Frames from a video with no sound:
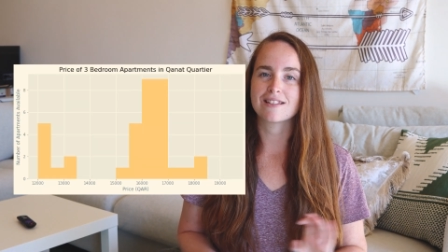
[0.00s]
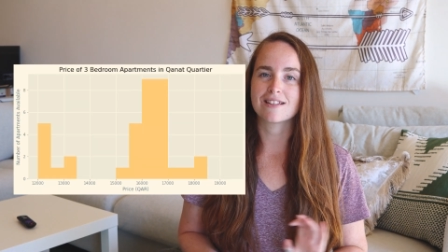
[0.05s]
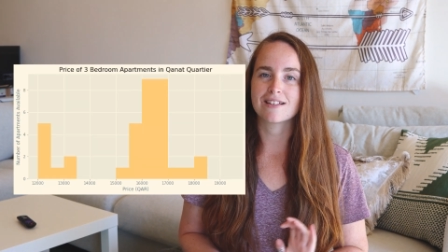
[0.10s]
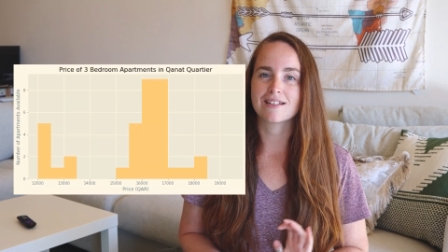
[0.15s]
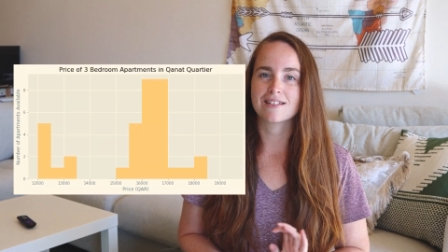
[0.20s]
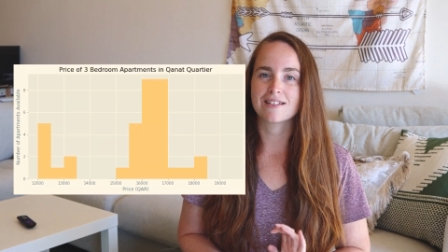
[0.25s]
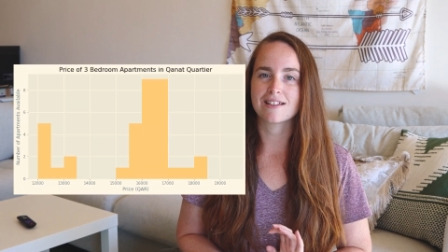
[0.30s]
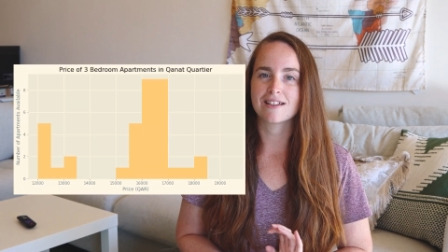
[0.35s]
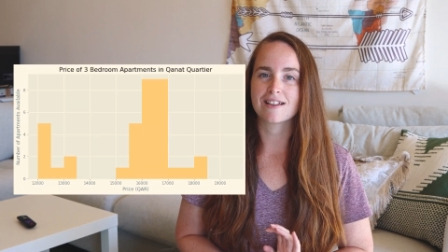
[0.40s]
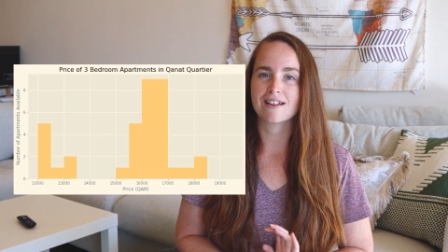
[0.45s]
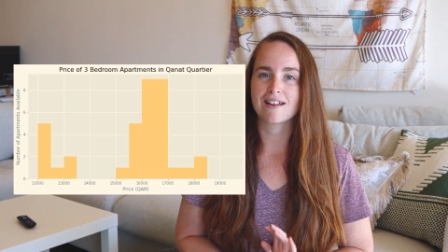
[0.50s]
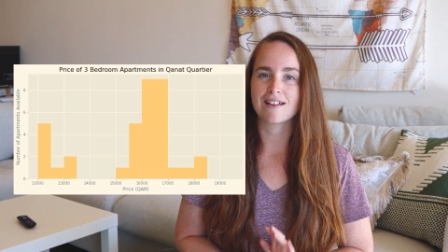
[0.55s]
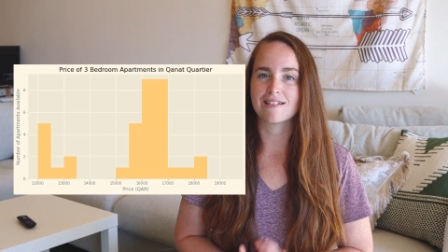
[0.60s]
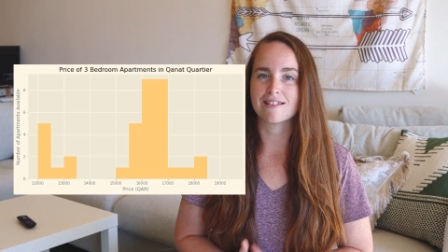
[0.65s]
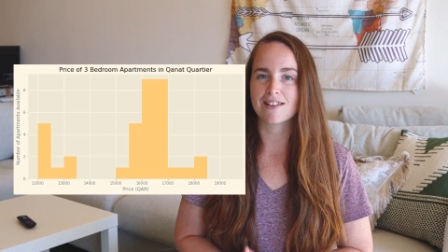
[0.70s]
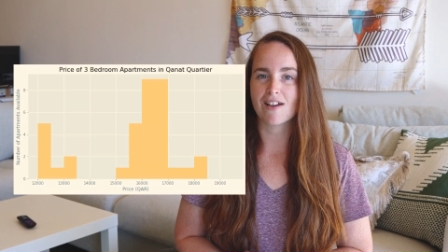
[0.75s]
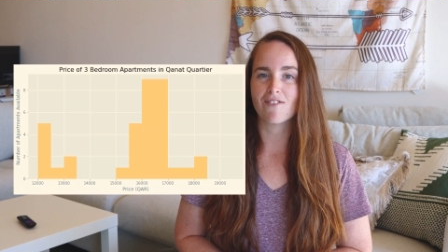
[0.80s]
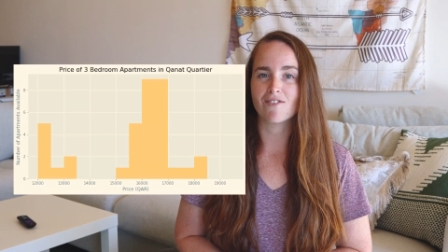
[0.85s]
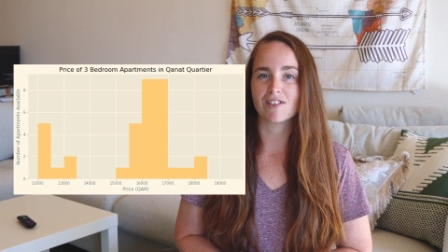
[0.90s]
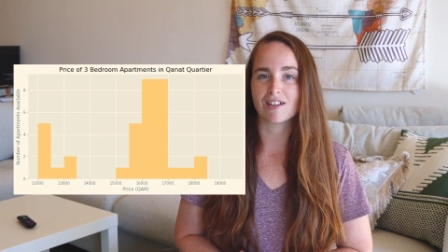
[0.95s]
16,000
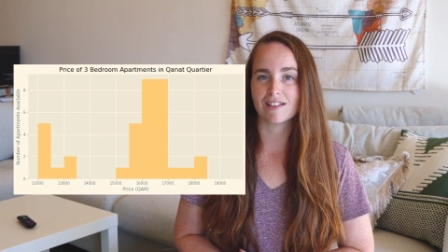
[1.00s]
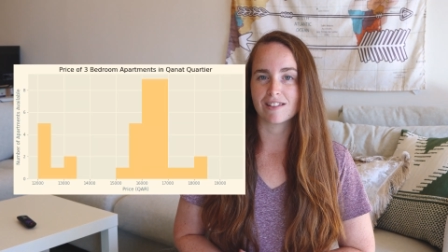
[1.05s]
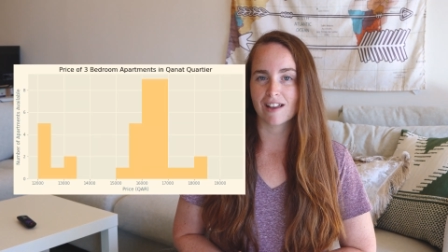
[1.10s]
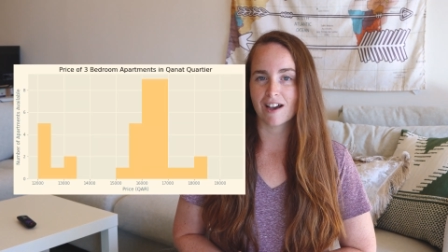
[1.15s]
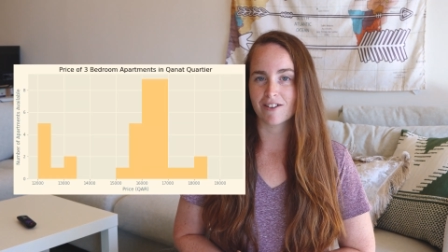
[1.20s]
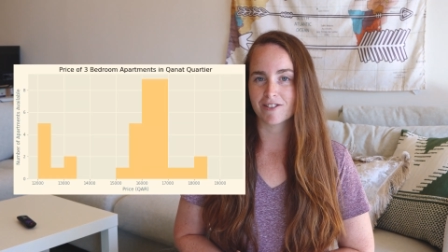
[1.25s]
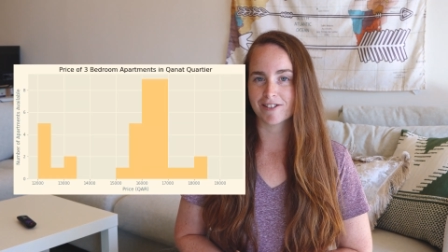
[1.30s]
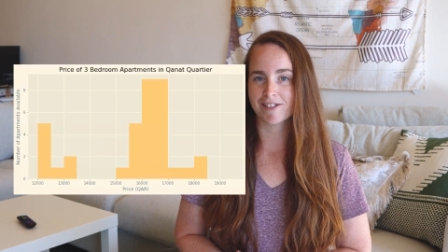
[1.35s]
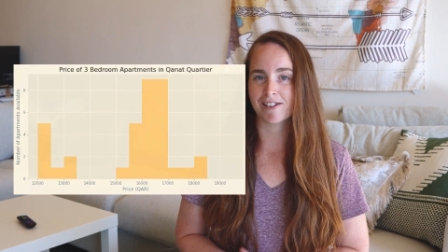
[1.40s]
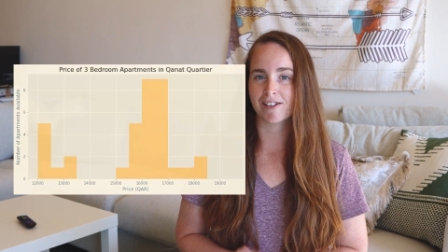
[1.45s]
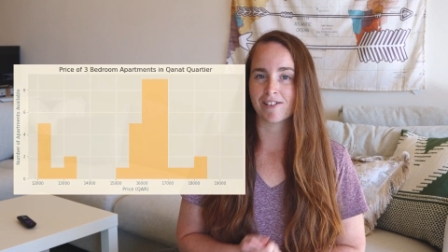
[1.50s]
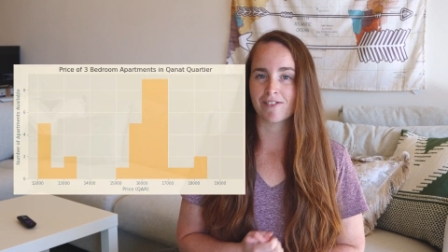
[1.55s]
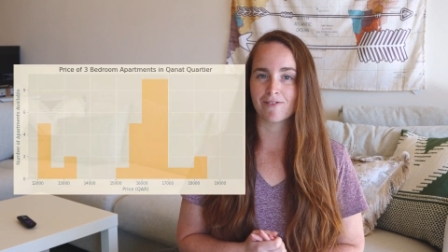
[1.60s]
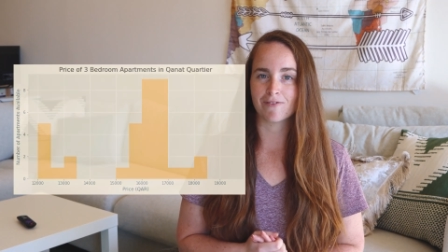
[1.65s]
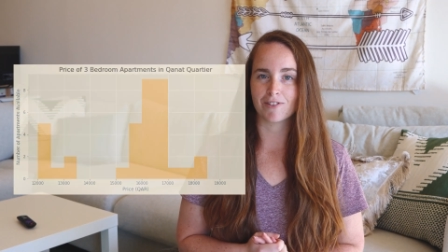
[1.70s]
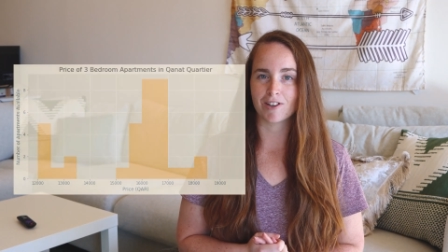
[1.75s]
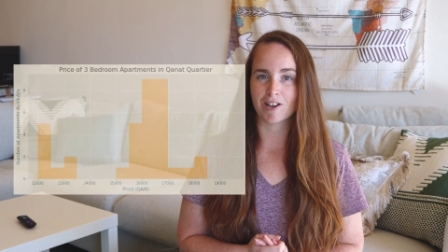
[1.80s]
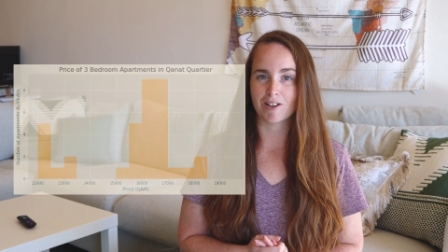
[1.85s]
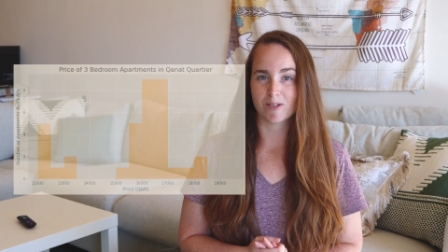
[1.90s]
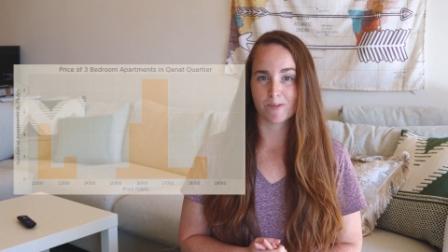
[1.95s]
and 17,000
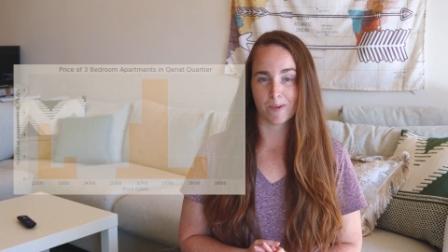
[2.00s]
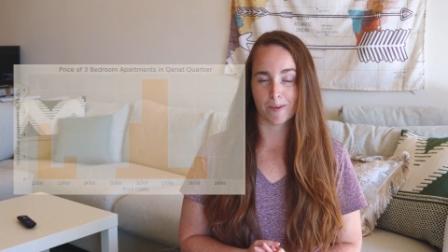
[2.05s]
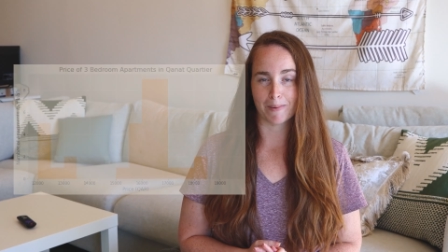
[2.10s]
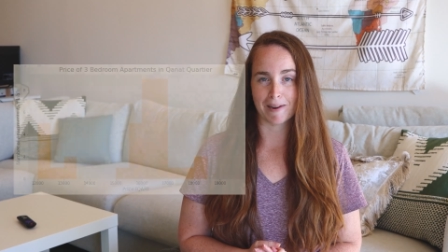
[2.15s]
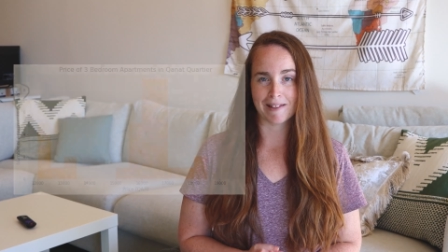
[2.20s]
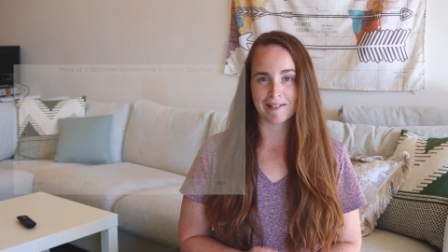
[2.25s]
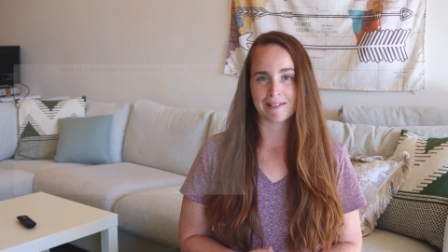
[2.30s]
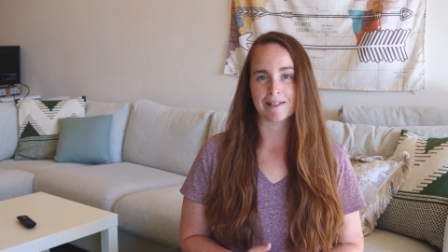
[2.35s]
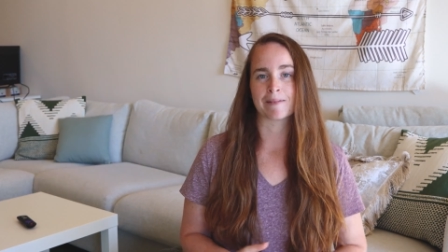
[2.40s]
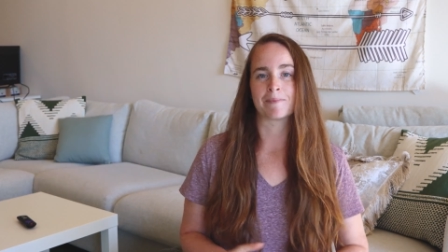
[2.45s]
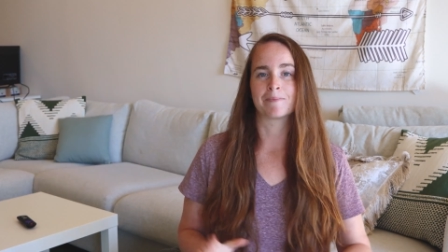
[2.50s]
reals per month.